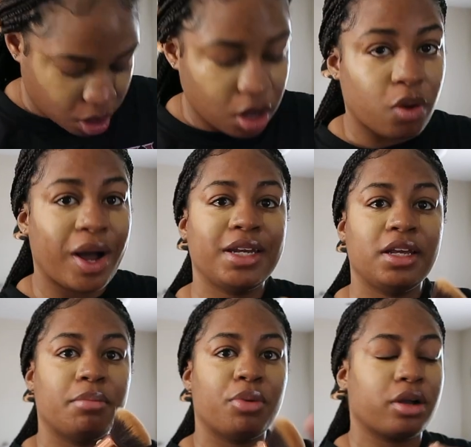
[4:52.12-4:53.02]
Oh, I
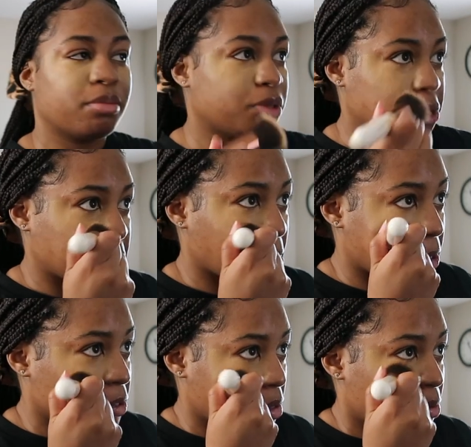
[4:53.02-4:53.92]
did bring a brush,
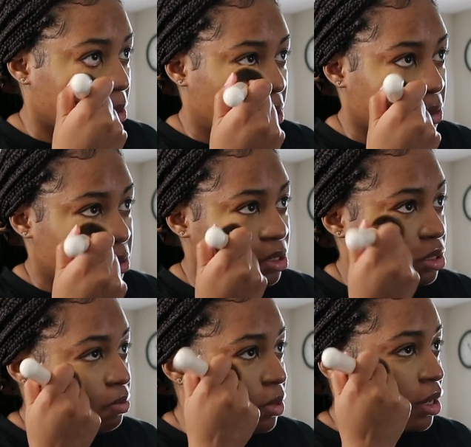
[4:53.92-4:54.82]
y'all, so I'm going to use
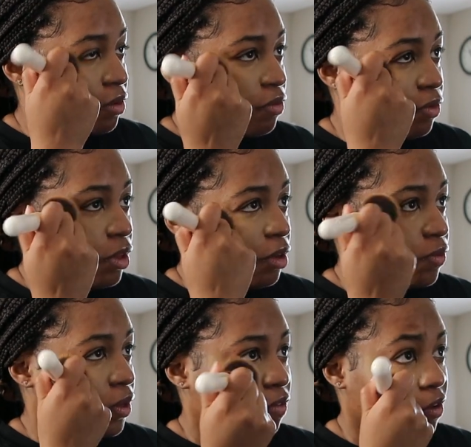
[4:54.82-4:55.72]
this big
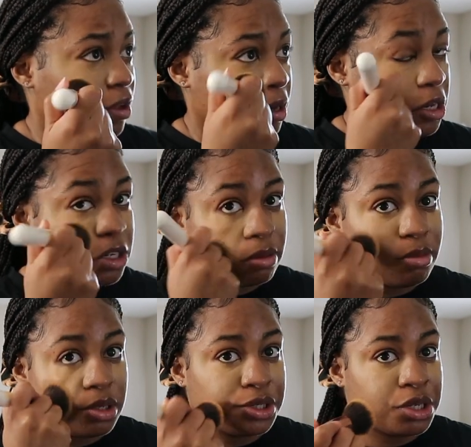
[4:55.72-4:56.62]
fluffy
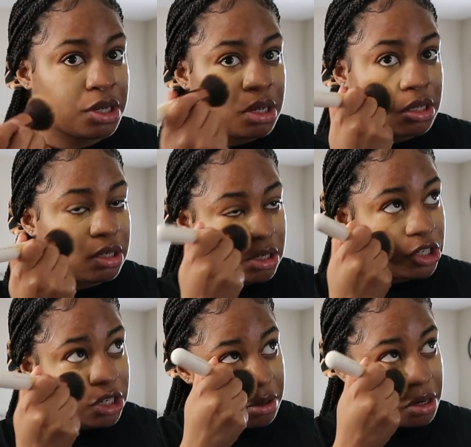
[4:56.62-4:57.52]
foundation brush to
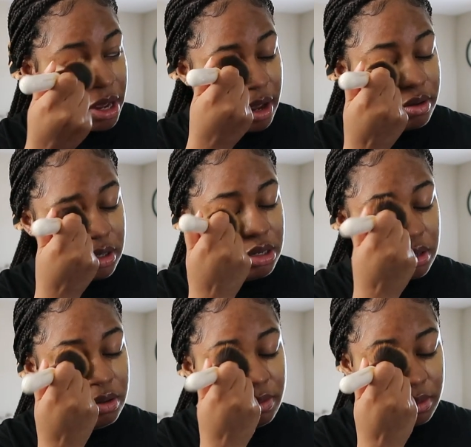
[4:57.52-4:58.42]
sheer it out
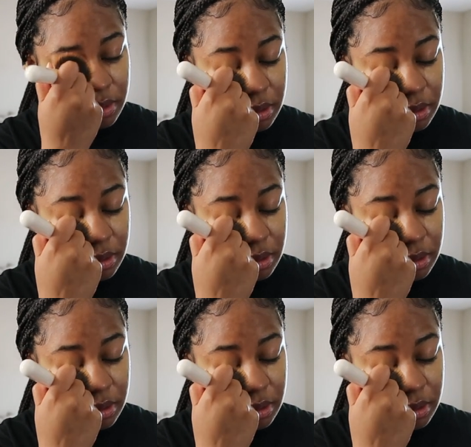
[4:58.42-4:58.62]
some.